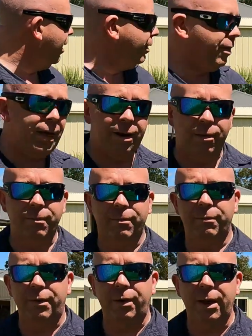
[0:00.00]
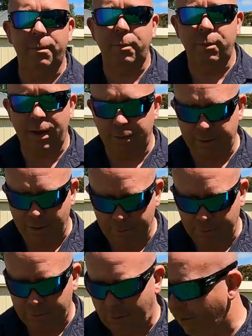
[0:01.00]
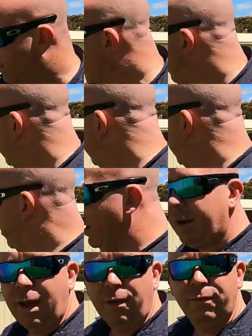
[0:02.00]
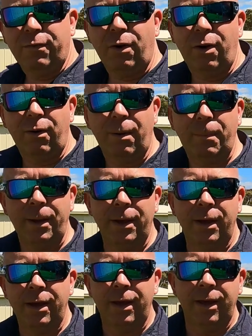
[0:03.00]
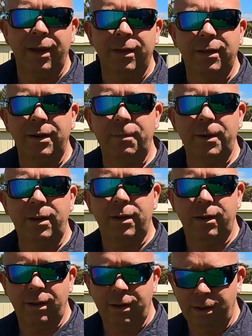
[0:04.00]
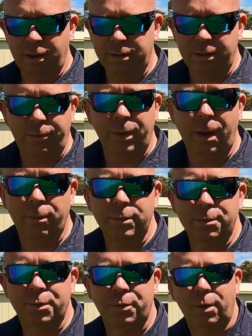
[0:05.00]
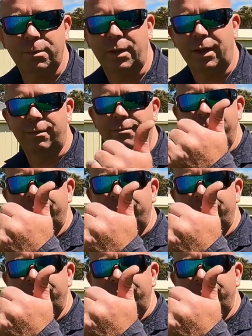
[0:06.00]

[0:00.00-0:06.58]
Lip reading: other than that I'm very happy with how it's going. So I'm going to go and fire up the Liberty and see if we can't put some stripes down.